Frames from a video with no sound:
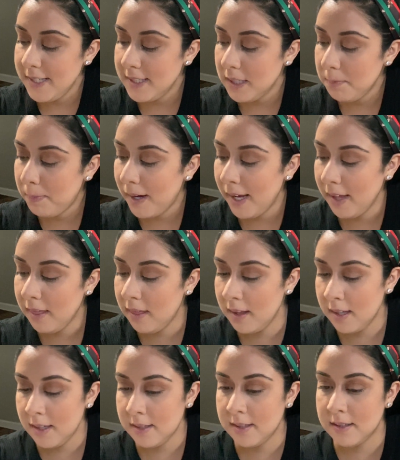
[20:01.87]
did buy
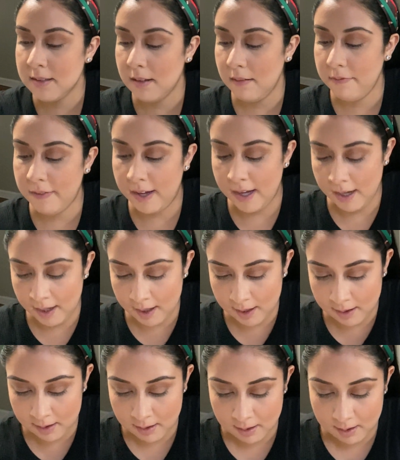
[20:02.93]
this faja.